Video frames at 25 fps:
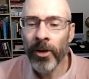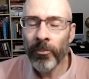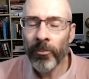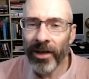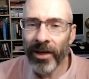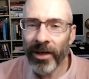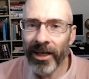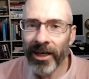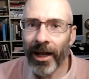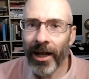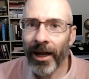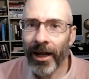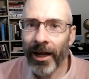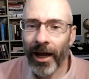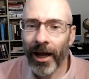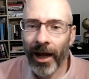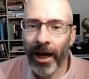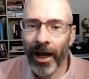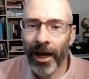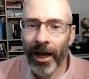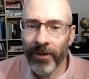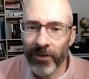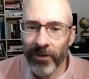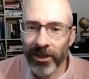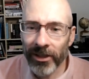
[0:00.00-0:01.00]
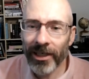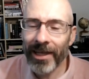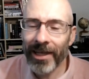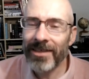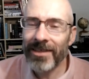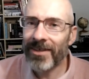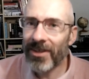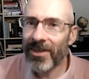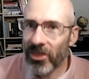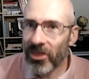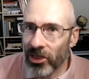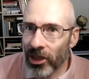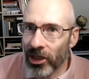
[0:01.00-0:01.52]
But I would like
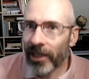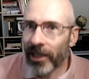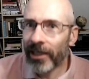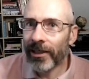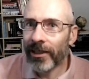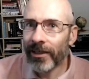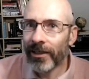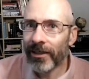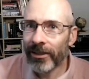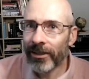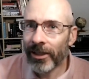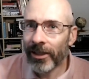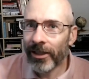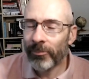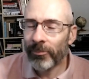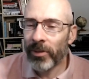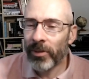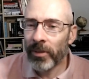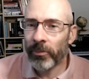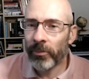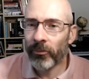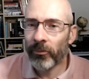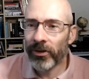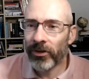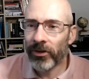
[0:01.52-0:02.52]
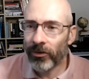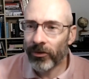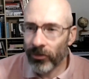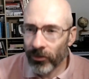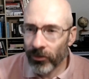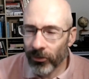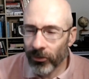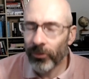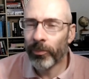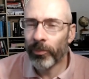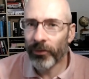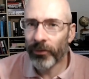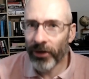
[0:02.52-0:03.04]
to think that people with
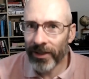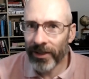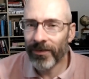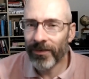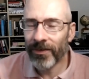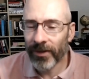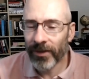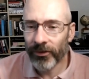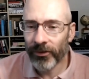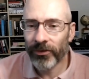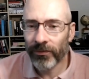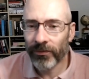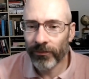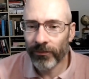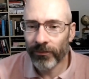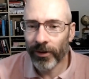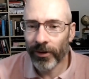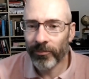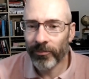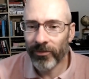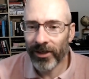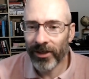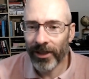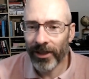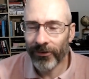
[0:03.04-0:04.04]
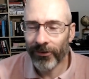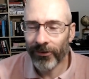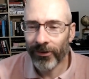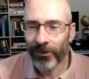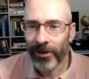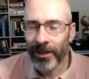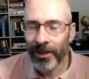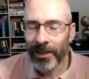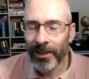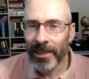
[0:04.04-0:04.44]
two brain cells to rub together,